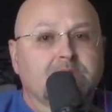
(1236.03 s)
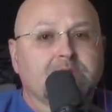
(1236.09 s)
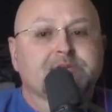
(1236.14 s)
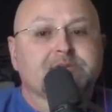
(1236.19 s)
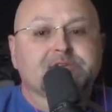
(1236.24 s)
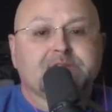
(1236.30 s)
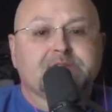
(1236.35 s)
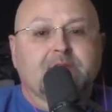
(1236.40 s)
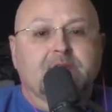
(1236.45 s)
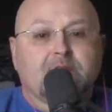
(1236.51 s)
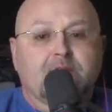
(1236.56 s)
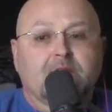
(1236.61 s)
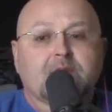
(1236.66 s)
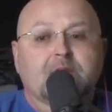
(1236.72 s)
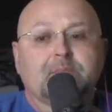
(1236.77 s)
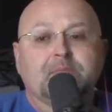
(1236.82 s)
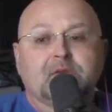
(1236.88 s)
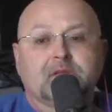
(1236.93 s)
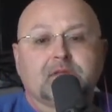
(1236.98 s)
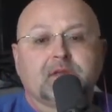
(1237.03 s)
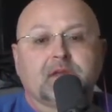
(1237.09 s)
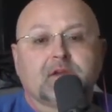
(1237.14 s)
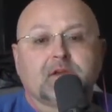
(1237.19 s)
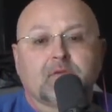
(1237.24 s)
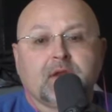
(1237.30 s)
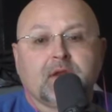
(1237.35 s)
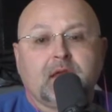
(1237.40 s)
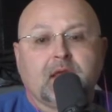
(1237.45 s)
understand and I completely
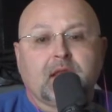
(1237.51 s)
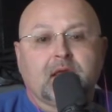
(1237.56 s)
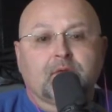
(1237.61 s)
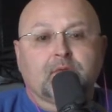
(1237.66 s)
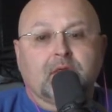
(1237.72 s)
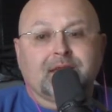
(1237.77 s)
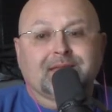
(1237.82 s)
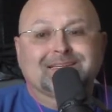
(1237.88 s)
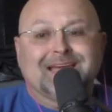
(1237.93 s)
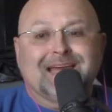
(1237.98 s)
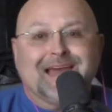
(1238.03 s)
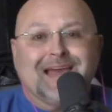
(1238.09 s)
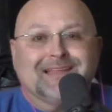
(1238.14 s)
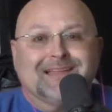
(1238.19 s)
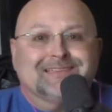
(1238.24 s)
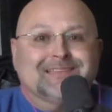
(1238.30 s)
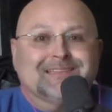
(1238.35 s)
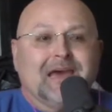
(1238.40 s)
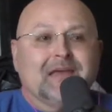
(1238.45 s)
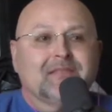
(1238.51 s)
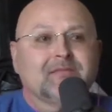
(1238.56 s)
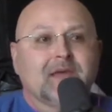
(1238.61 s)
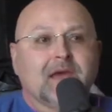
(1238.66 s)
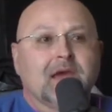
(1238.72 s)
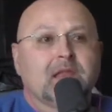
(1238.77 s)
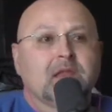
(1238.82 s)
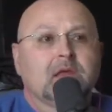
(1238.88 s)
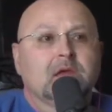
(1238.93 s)
agree. And I would like to add to that
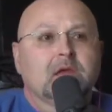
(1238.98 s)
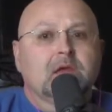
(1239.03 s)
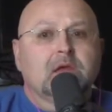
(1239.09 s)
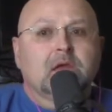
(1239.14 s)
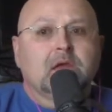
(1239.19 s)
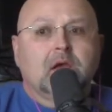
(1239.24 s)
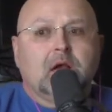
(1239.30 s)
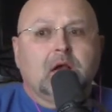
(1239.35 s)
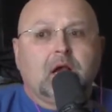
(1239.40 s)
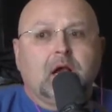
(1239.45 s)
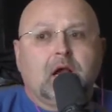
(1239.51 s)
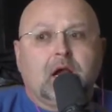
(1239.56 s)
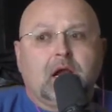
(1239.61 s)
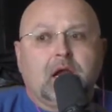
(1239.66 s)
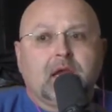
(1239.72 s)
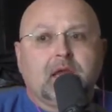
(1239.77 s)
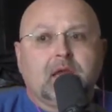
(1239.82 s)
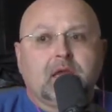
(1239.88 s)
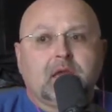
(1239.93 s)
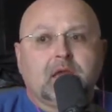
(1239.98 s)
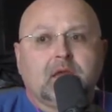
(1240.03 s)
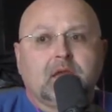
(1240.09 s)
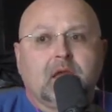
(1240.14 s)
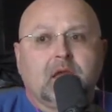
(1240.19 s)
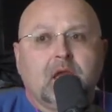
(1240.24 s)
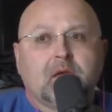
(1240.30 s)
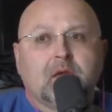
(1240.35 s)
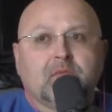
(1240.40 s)
that I
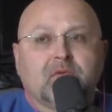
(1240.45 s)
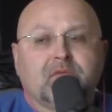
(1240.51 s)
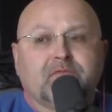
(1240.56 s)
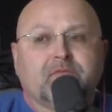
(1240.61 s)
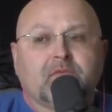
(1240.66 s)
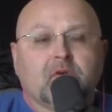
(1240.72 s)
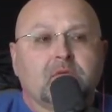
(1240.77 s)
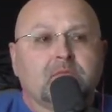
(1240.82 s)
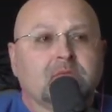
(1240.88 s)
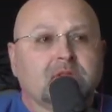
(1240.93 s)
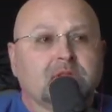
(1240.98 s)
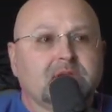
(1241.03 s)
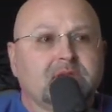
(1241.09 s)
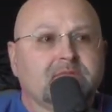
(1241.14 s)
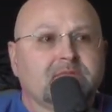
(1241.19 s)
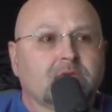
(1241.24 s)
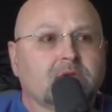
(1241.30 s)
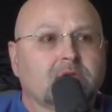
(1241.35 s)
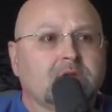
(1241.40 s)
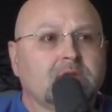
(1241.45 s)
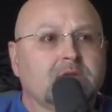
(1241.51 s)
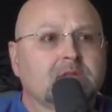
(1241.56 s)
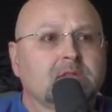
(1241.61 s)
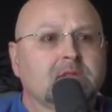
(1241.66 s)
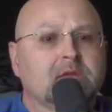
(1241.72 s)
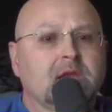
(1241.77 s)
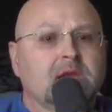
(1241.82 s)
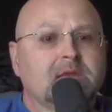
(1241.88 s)
am a firm believer
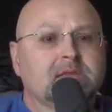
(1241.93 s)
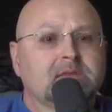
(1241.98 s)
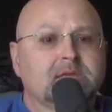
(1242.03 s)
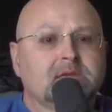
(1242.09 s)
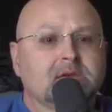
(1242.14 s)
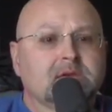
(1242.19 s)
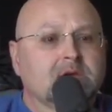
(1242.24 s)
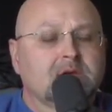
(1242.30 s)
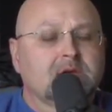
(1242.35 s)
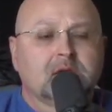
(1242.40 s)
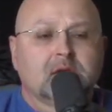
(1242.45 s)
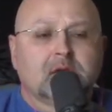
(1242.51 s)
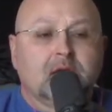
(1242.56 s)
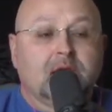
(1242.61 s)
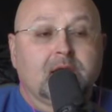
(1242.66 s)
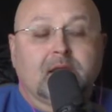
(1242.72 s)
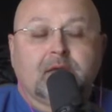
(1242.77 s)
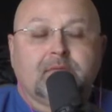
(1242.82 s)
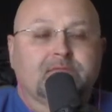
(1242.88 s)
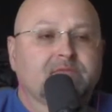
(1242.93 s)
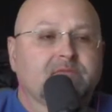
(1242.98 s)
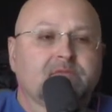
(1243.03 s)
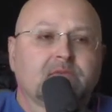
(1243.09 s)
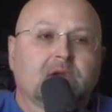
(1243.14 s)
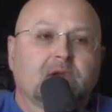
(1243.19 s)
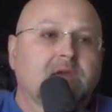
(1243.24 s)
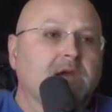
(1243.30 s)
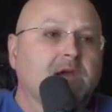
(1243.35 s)
in the idea, and I've
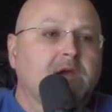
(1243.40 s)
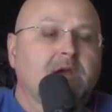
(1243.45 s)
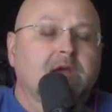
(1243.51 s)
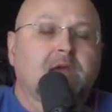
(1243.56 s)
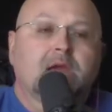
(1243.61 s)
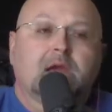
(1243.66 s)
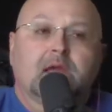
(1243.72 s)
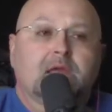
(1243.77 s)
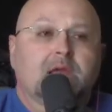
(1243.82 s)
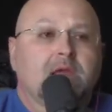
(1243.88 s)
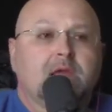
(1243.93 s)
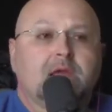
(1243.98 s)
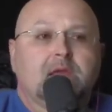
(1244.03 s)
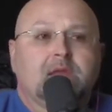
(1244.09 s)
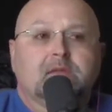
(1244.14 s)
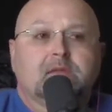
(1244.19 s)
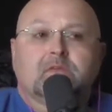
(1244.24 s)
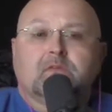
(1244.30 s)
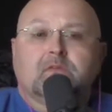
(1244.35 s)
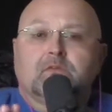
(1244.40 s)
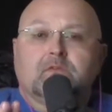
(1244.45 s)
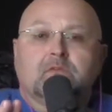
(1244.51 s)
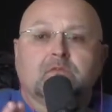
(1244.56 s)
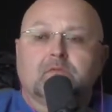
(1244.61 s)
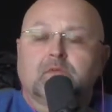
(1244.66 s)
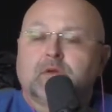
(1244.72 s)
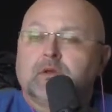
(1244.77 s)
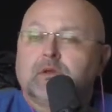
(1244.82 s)
I, I, I hate to